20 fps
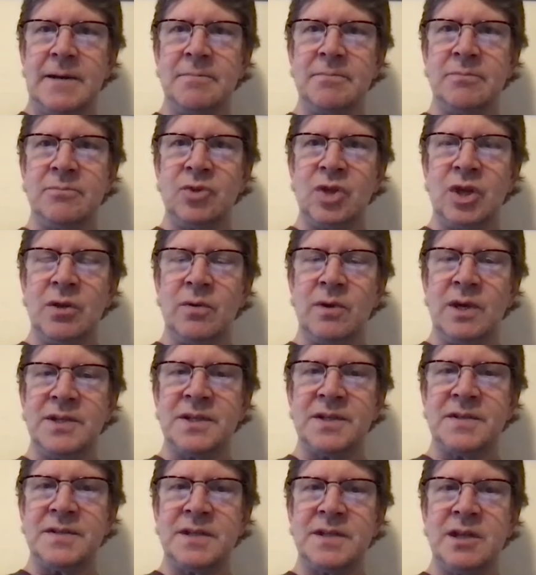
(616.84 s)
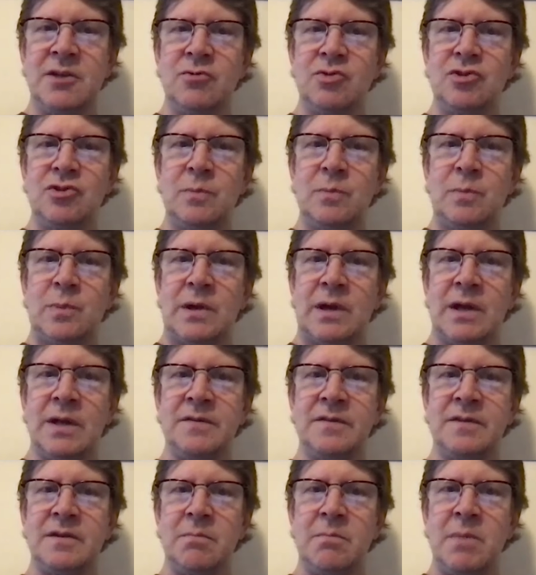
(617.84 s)
as a CO2
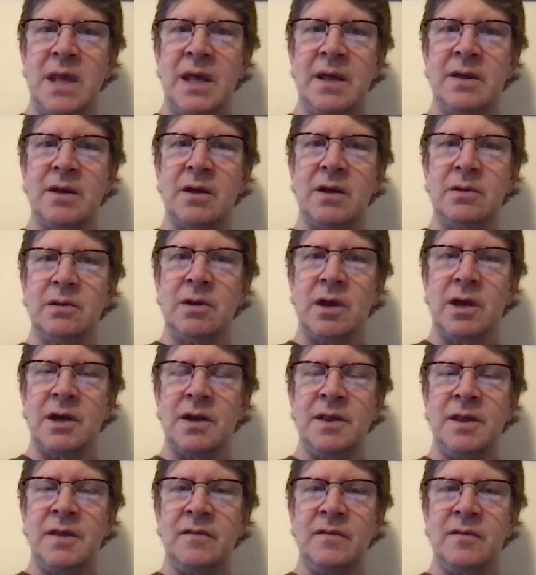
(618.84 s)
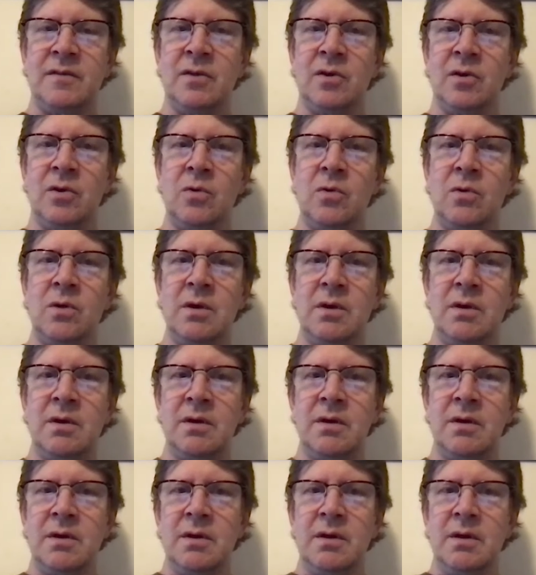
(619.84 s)
price to make a lot of these go,
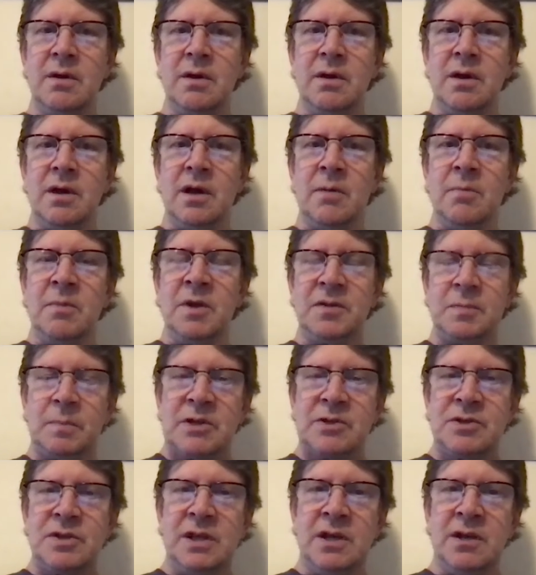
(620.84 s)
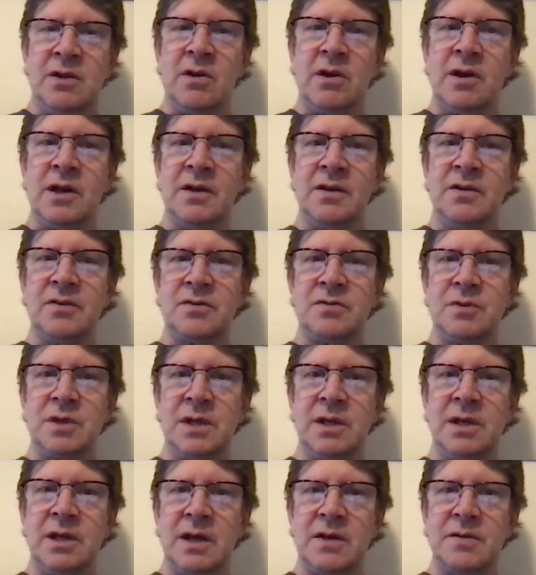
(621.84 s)
especially in our
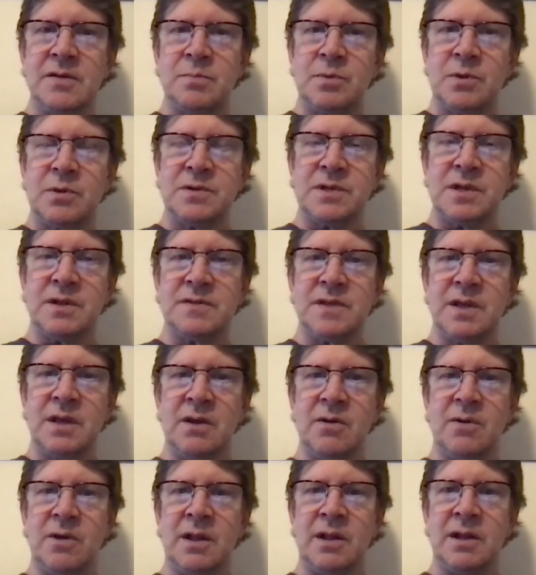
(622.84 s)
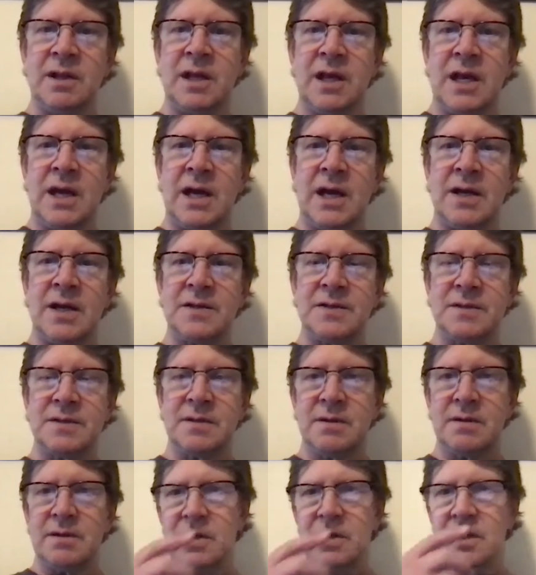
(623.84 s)
industry, gas processing and oil and
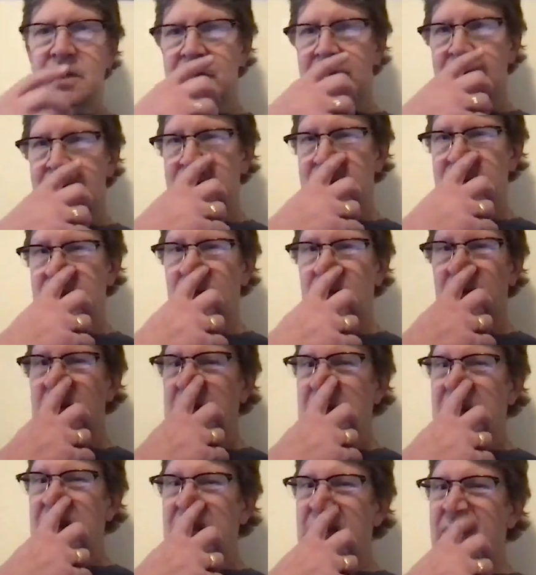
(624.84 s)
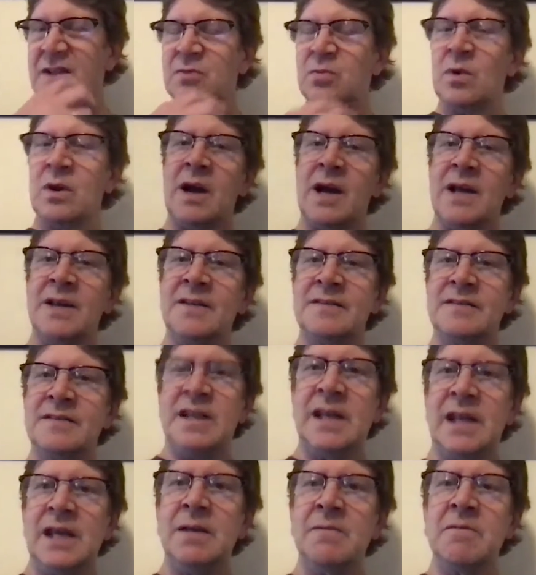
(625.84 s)
gas. So that's where I
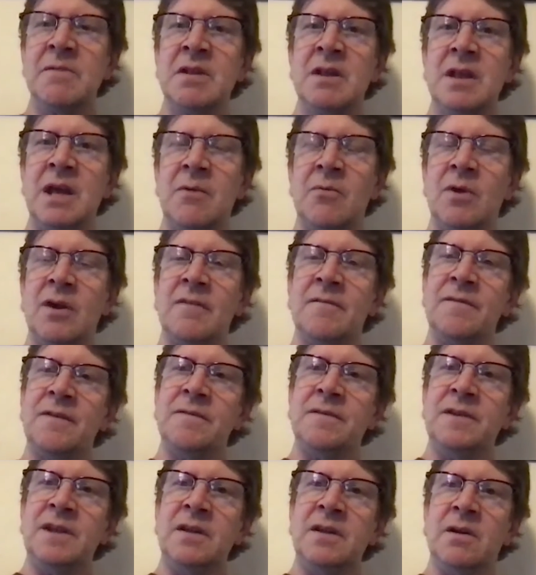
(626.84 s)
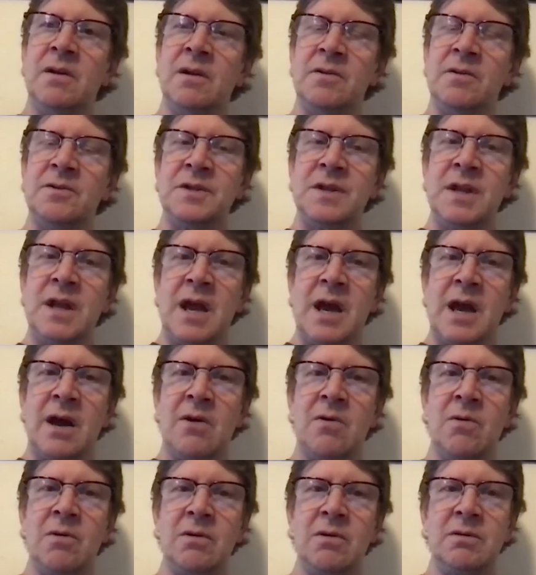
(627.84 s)
see, and we're at $50
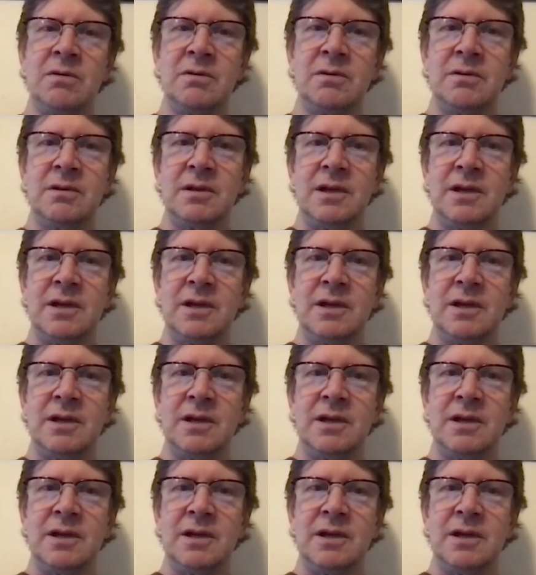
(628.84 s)
now,